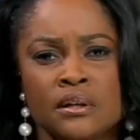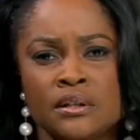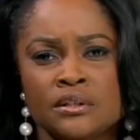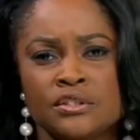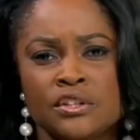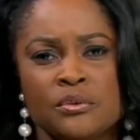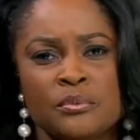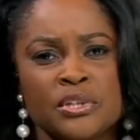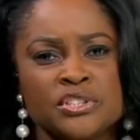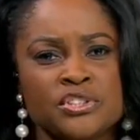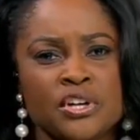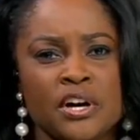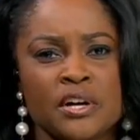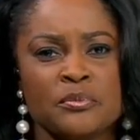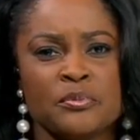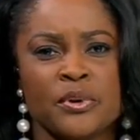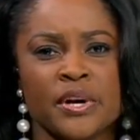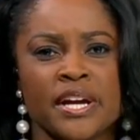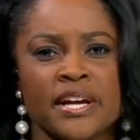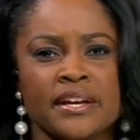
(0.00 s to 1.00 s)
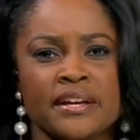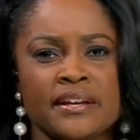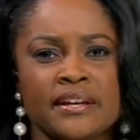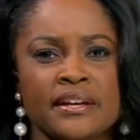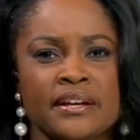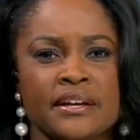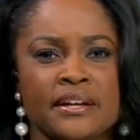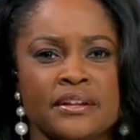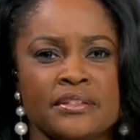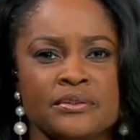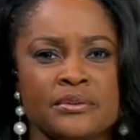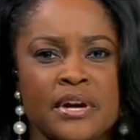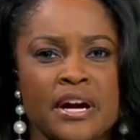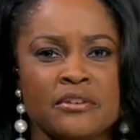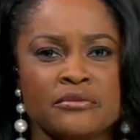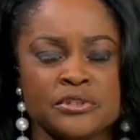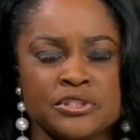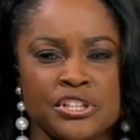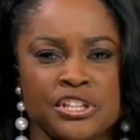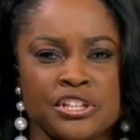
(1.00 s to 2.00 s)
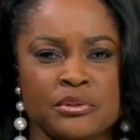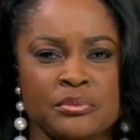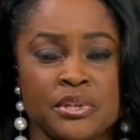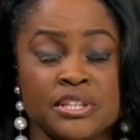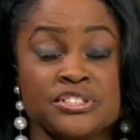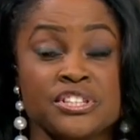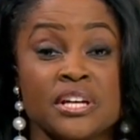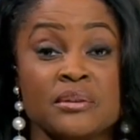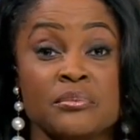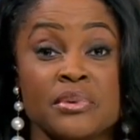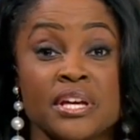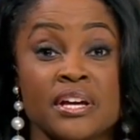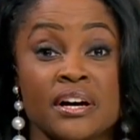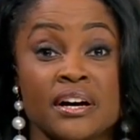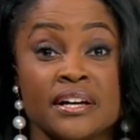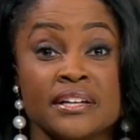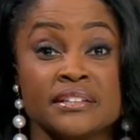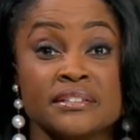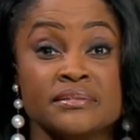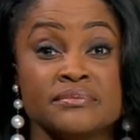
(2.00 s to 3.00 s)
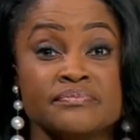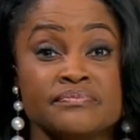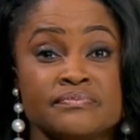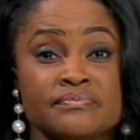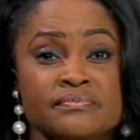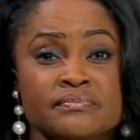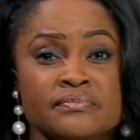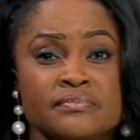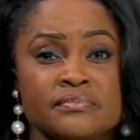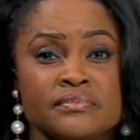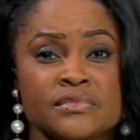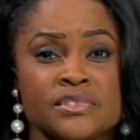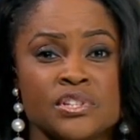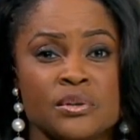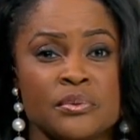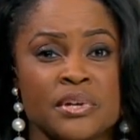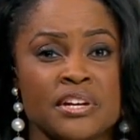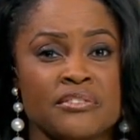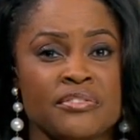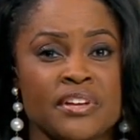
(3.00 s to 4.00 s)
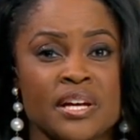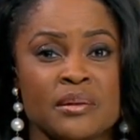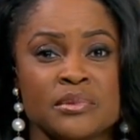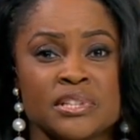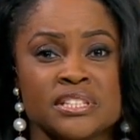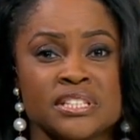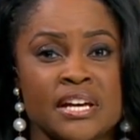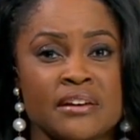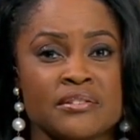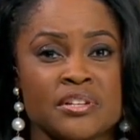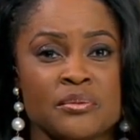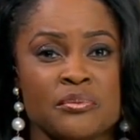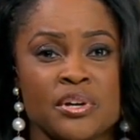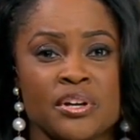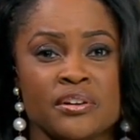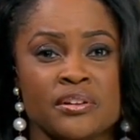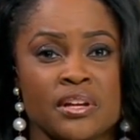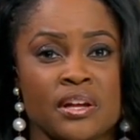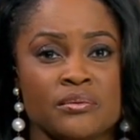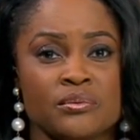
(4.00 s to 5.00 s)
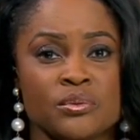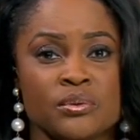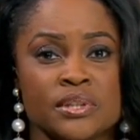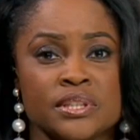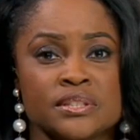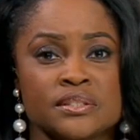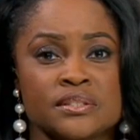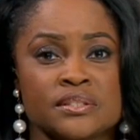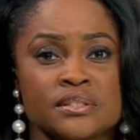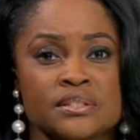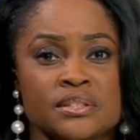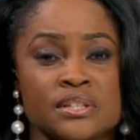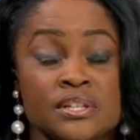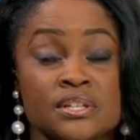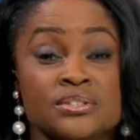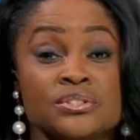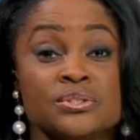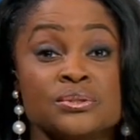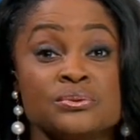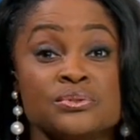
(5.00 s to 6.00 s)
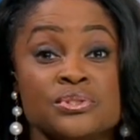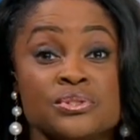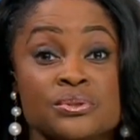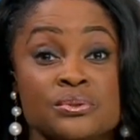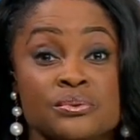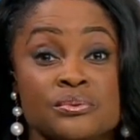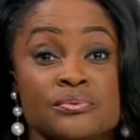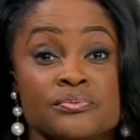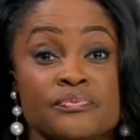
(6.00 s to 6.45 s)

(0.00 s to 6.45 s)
So much heartbreak throughout Virginia Beach and beyond. So many families having to bury loved ones too soon.